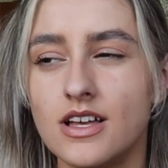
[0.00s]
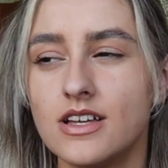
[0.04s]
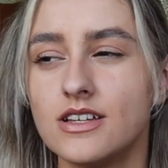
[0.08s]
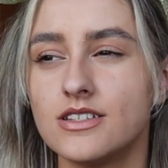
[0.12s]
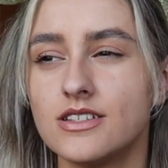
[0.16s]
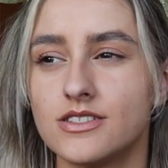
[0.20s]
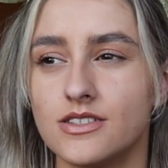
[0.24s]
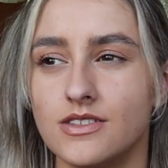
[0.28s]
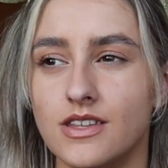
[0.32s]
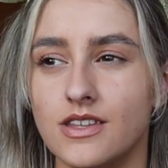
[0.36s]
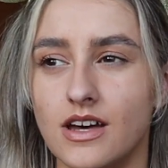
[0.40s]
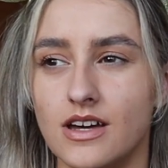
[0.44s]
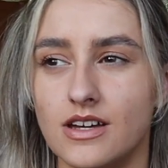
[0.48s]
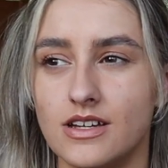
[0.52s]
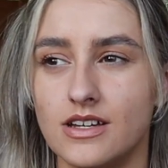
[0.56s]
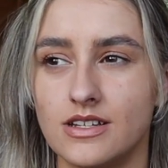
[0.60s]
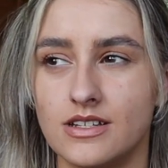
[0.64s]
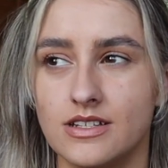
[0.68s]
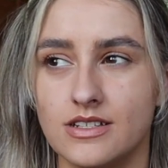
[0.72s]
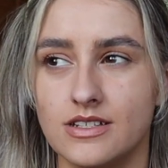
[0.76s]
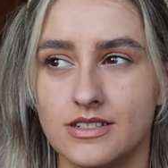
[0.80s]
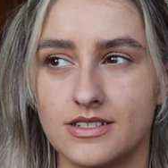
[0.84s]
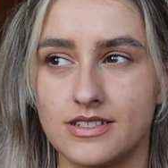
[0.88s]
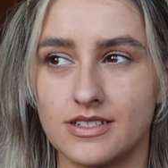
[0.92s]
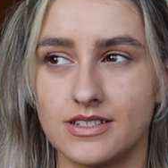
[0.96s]
so that
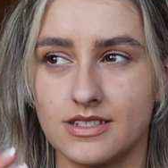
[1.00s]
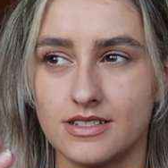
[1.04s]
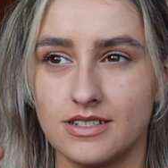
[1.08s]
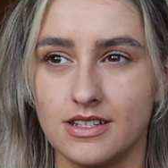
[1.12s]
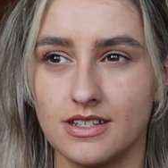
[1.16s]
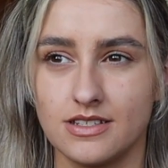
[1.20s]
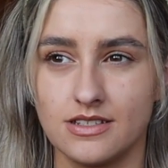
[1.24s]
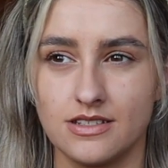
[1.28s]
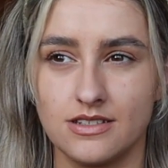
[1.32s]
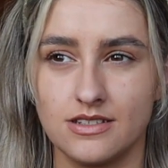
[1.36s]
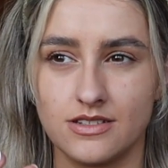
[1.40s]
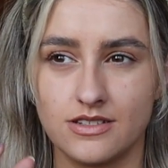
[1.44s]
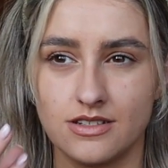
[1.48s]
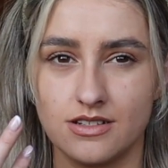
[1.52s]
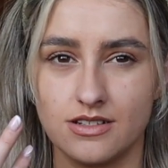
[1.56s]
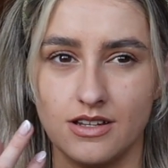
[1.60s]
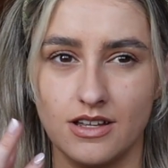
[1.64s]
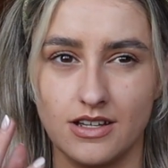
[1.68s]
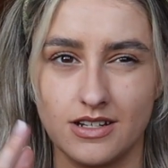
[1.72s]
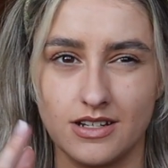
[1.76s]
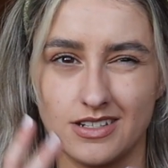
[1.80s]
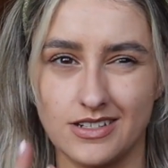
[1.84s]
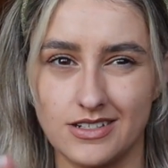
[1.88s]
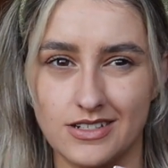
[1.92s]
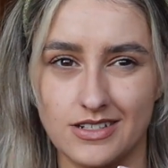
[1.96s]
it doesn't
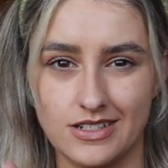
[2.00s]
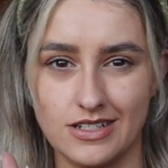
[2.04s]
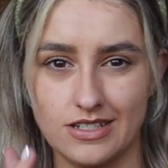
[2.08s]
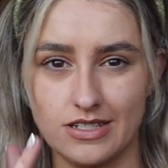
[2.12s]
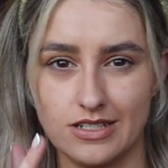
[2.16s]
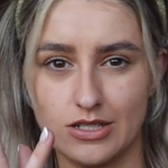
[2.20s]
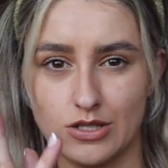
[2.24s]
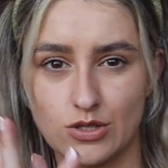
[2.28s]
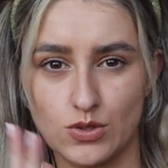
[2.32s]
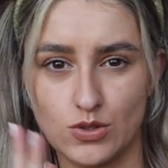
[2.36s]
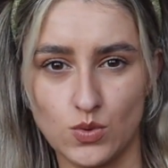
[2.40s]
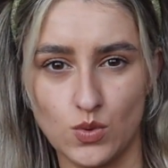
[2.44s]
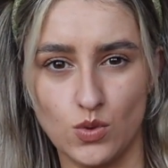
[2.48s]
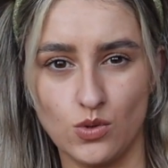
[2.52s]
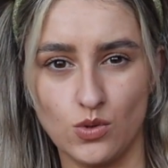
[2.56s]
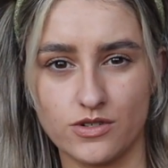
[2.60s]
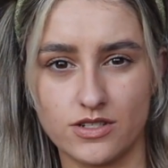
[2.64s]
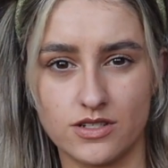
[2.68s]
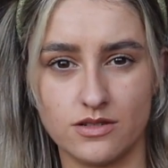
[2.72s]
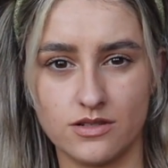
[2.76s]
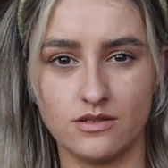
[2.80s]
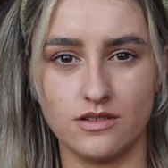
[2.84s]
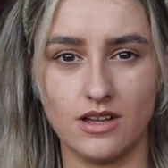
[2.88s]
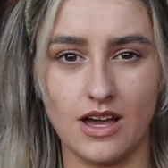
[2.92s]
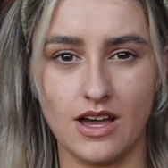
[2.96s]
like
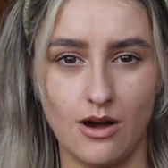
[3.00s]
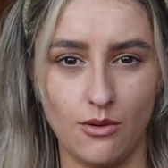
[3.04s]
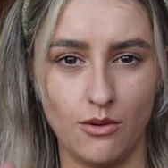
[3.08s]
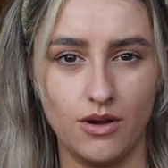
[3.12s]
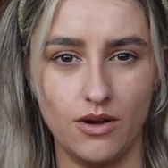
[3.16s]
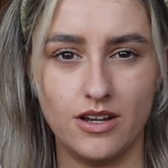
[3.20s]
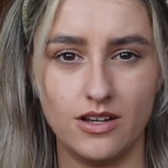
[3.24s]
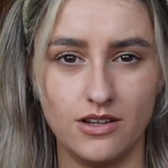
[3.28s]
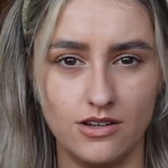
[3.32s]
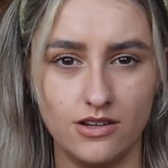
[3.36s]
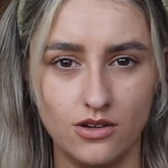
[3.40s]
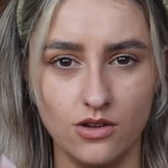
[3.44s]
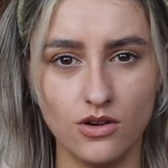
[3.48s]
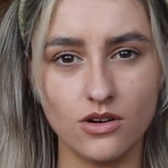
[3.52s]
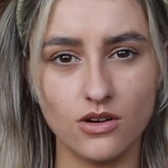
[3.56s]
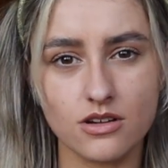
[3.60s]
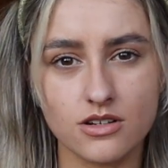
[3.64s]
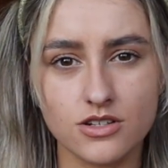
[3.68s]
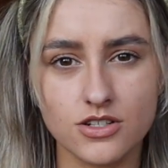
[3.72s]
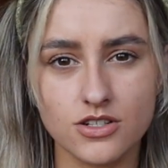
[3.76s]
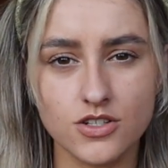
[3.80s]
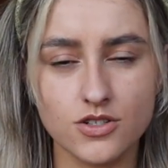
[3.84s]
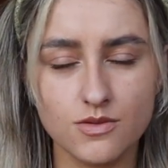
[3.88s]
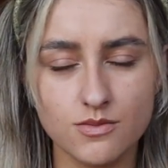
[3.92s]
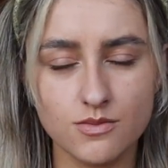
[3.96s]
distort how I look
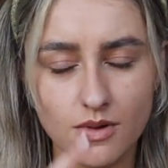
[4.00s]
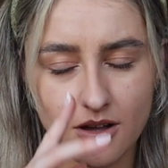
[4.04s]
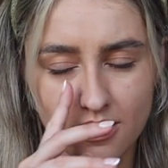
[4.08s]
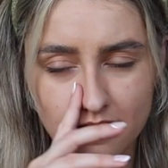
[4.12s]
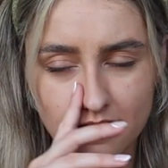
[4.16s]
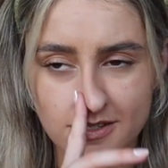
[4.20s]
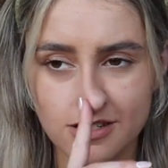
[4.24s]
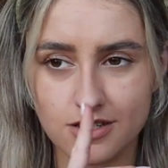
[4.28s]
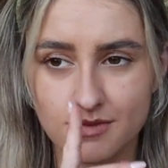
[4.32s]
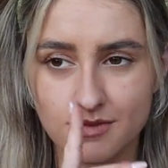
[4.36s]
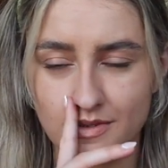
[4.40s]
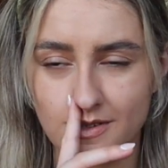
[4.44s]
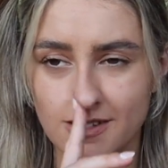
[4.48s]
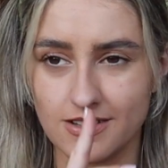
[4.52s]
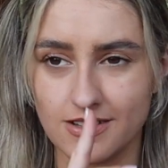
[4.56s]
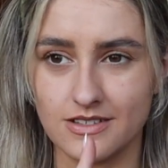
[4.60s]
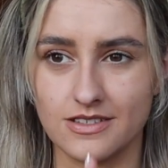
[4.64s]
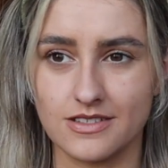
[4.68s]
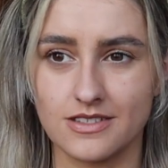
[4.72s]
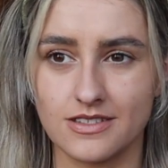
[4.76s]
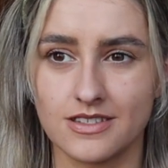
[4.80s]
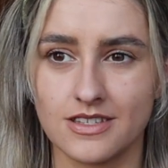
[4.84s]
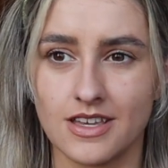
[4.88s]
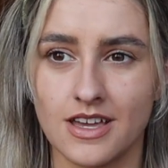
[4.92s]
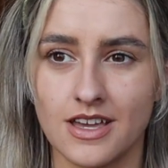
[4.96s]
too much,
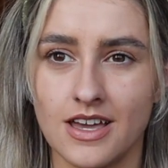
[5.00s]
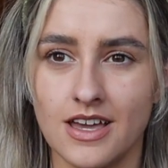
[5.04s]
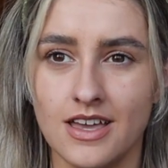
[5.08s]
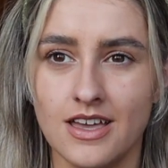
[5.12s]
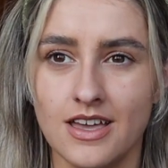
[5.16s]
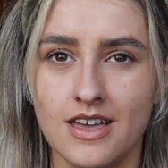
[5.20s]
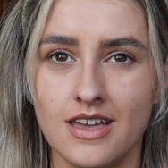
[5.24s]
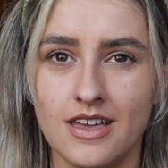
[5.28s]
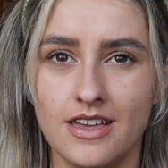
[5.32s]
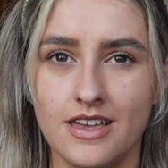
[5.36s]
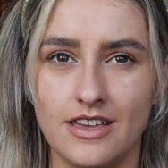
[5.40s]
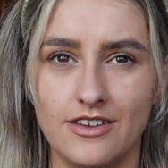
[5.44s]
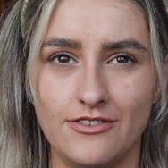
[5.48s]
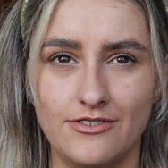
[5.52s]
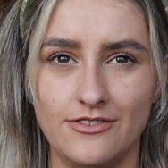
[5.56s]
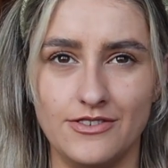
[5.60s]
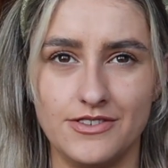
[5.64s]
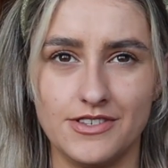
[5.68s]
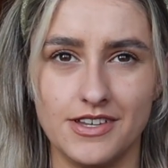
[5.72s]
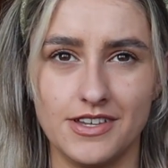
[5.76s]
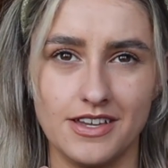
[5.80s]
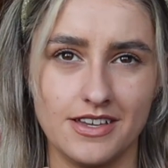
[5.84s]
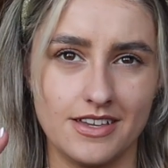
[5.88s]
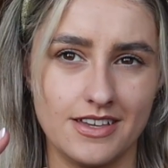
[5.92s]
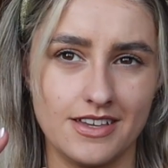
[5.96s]
because if you
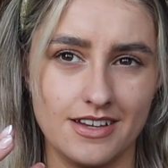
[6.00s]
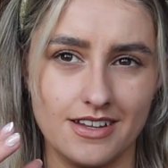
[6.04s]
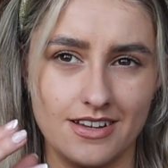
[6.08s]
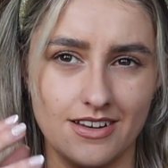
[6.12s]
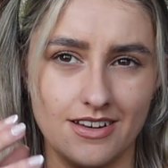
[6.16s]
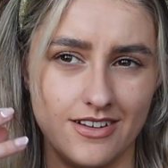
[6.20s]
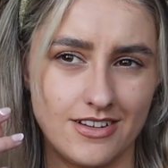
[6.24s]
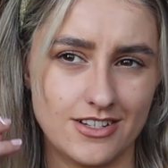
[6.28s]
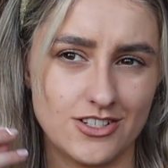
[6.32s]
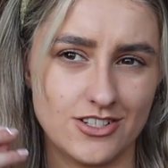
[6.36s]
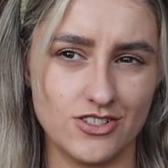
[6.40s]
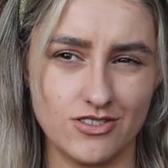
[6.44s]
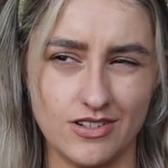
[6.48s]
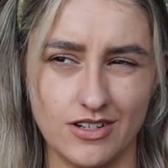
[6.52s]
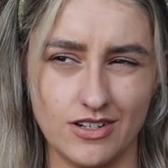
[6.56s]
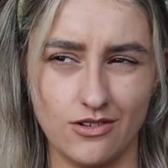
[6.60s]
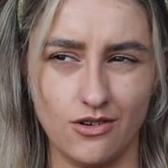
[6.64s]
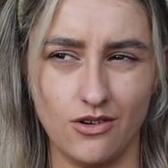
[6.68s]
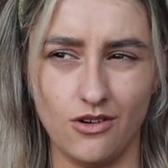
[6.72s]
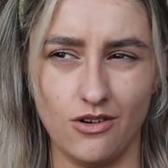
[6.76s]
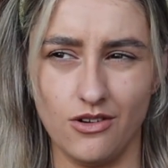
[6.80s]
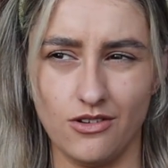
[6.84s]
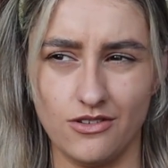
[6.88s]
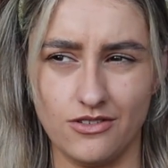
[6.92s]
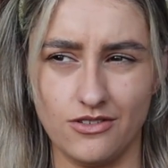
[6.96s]
take it like straight
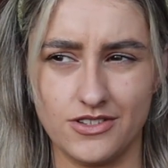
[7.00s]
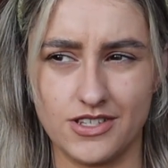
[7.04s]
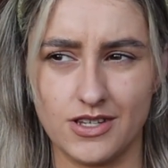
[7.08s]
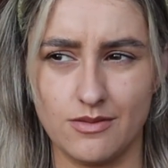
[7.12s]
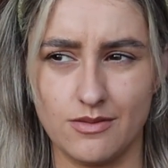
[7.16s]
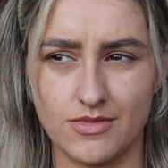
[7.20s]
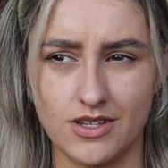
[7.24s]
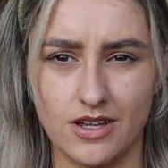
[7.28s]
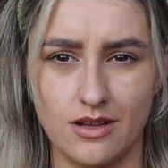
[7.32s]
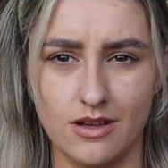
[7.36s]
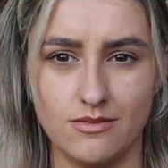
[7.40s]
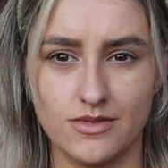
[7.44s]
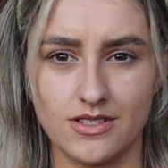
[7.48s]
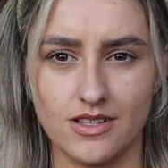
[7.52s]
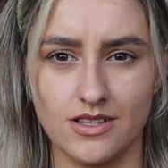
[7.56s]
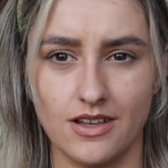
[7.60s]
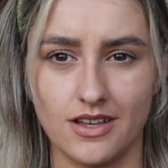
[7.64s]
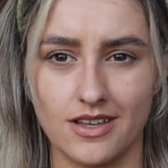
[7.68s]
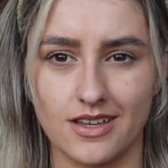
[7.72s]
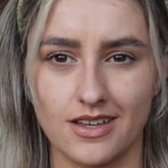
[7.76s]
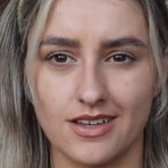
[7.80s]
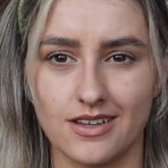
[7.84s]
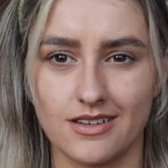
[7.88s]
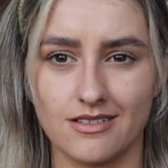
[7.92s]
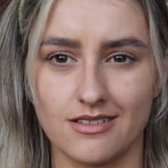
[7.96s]
on, sometimes
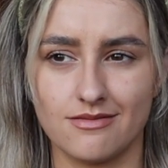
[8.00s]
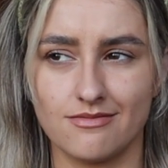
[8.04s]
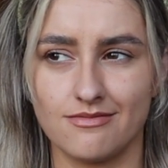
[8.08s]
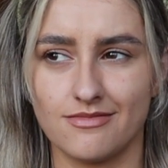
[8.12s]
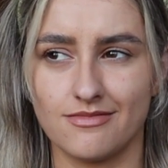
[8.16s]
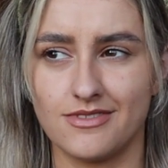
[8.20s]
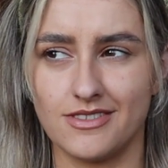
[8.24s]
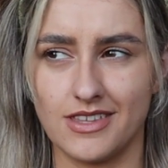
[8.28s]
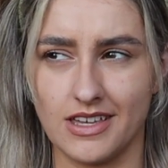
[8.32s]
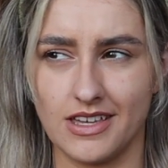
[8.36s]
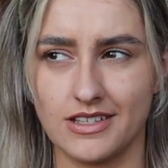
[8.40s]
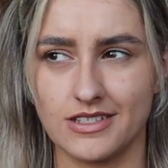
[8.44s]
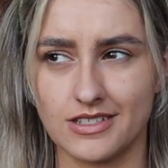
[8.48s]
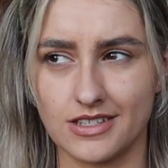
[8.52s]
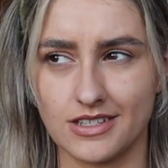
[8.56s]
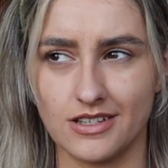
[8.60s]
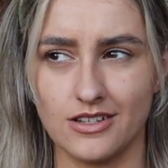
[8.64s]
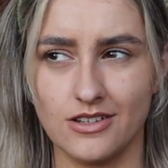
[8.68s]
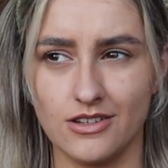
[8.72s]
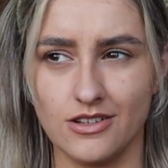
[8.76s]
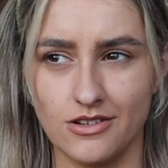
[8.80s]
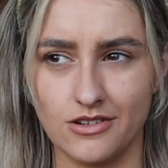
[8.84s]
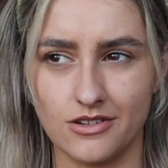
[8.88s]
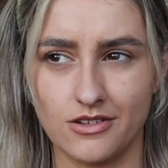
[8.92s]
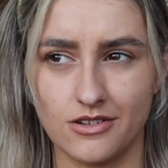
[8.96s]
like things
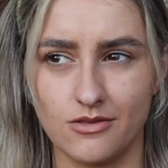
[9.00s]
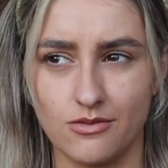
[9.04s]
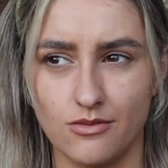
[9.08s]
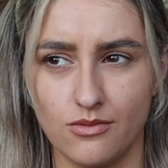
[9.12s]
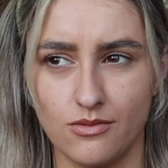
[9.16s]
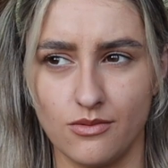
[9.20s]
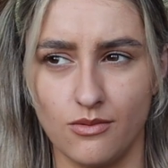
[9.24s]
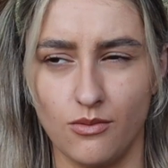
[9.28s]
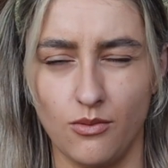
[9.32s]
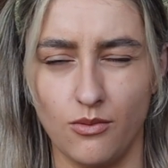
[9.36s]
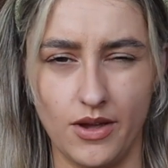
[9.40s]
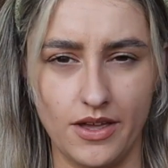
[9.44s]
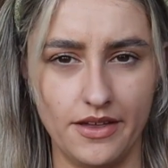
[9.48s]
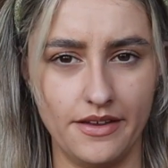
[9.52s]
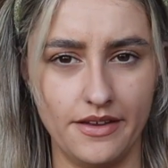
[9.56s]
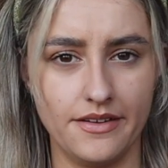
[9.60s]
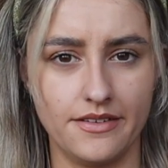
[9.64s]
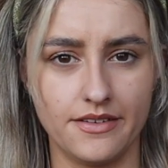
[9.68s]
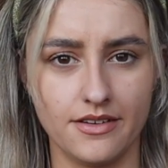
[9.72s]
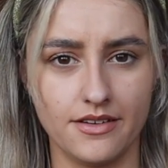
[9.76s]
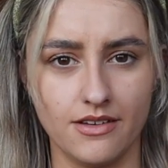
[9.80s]
can look weird.